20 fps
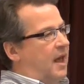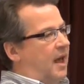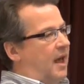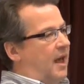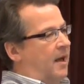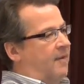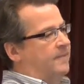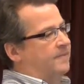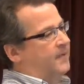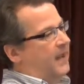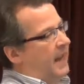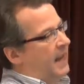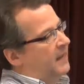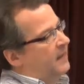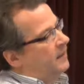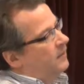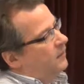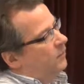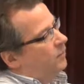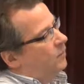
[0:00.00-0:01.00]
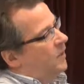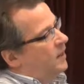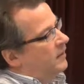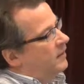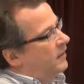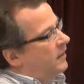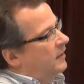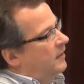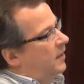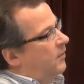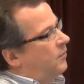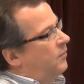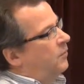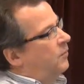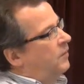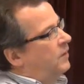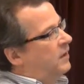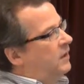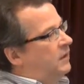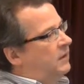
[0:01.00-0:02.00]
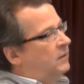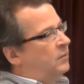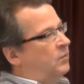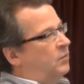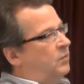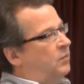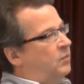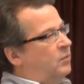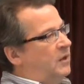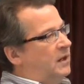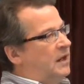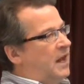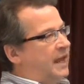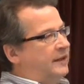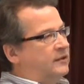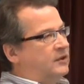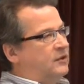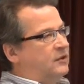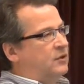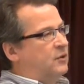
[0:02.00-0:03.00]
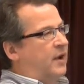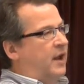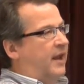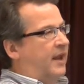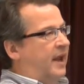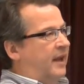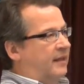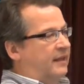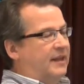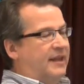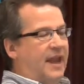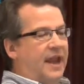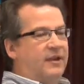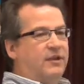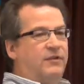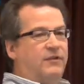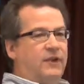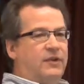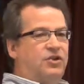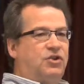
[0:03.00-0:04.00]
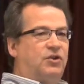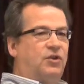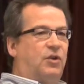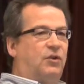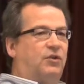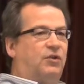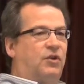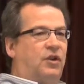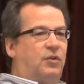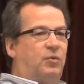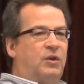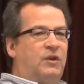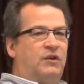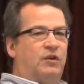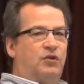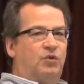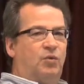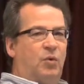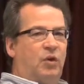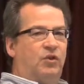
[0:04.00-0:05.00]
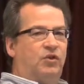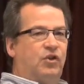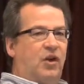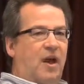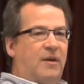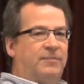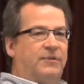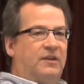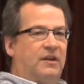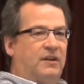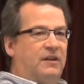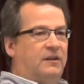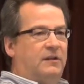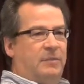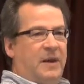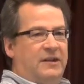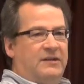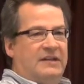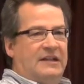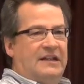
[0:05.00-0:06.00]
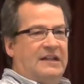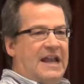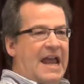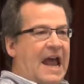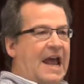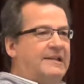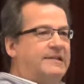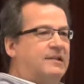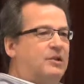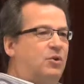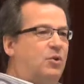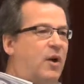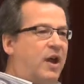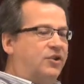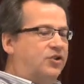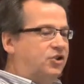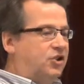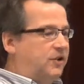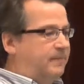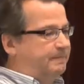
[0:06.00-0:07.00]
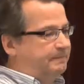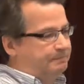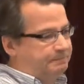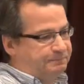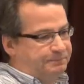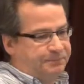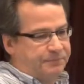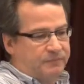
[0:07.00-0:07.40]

And one thing that we'd like to do at the end of each of those research workshops is basically ask the question,